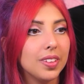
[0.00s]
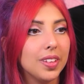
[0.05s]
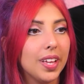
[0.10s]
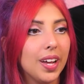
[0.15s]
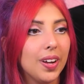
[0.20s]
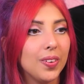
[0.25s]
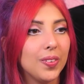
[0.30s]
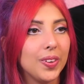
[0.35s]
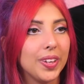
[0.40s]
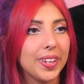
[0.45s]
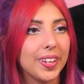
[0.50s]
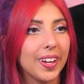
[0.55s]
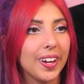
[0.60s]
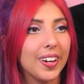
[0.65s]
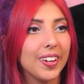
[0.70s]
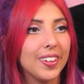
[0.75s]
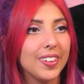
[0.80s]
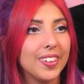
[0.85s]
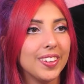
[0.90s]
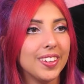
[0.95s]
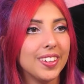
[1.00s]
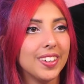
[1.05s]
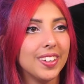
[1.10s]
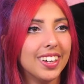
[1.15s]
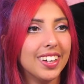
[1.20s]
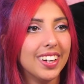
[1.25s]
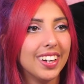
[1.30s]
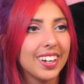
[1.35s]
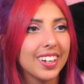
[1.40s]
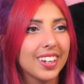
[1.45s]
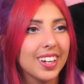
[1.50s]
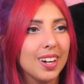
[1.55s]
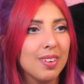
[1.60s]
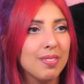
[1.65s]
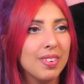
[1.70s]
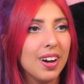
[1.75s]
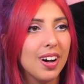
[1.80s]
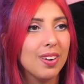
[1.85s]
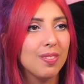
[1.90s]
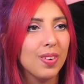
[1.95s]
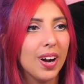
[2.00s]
There we go. Come on,